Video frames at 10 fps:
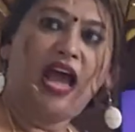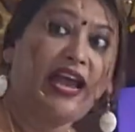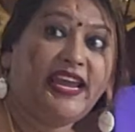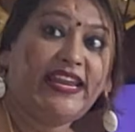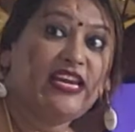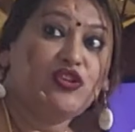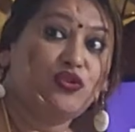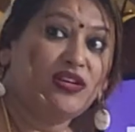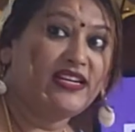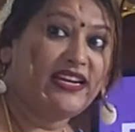Again, e
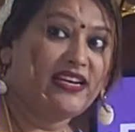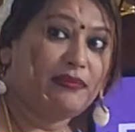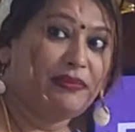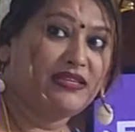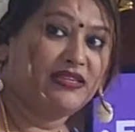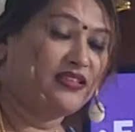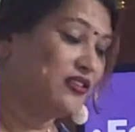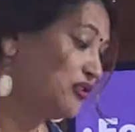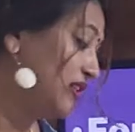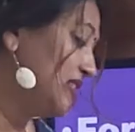shouldn't get repeated.
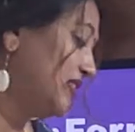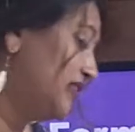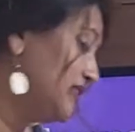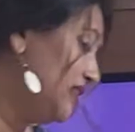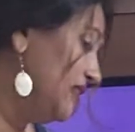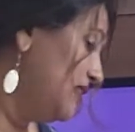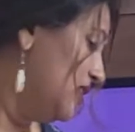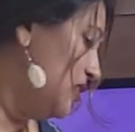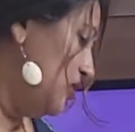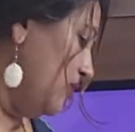So that's the reason
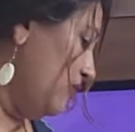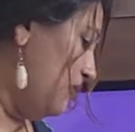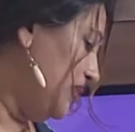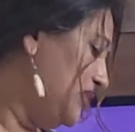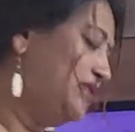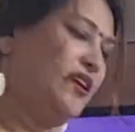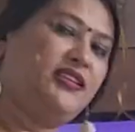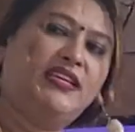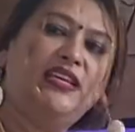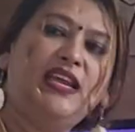you have omitted that
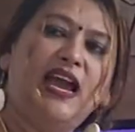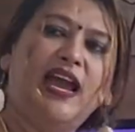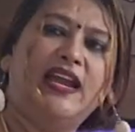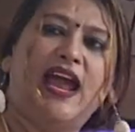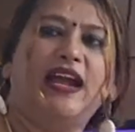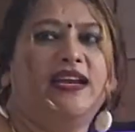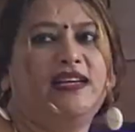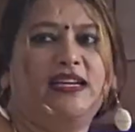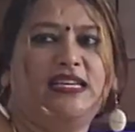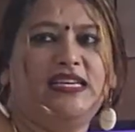e and added
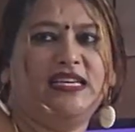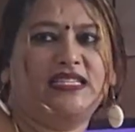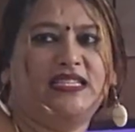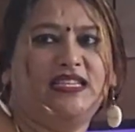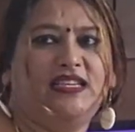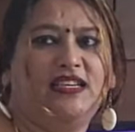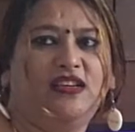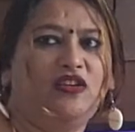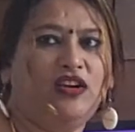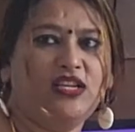est.
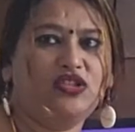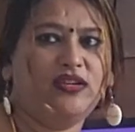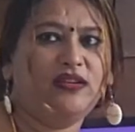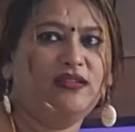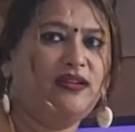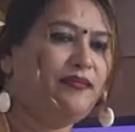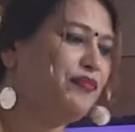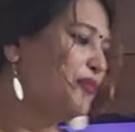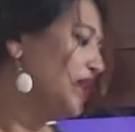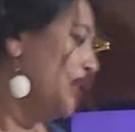Got it, children? Huh?
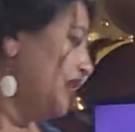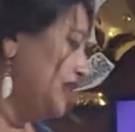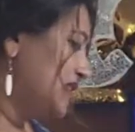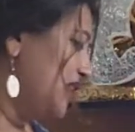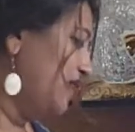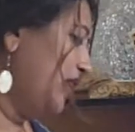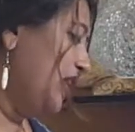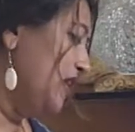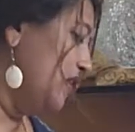The same way,